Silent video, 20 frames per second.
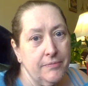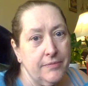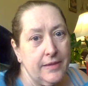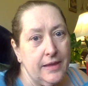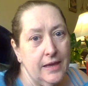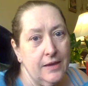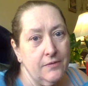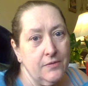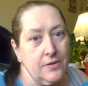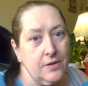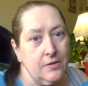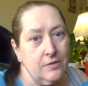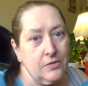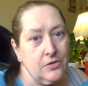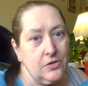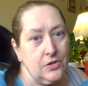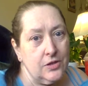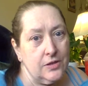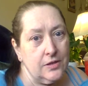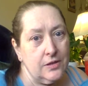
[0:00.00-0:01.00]
Even though
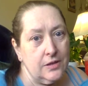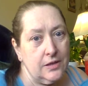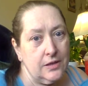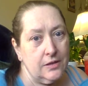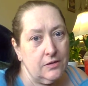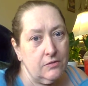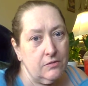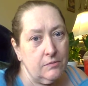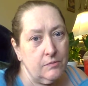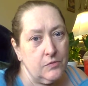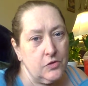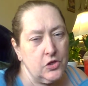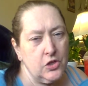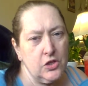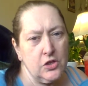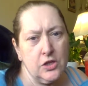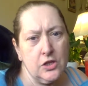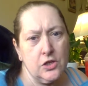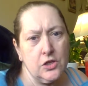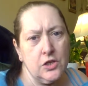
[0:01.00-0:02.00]
she's little, she
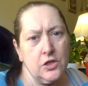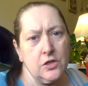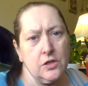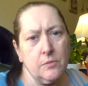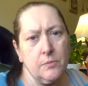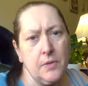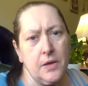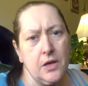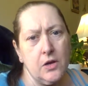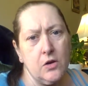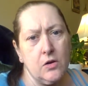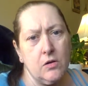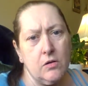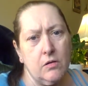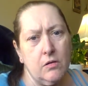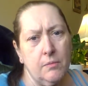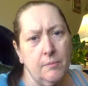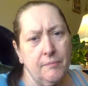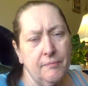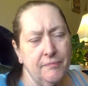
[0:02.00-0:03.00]
thinks she's a big girl.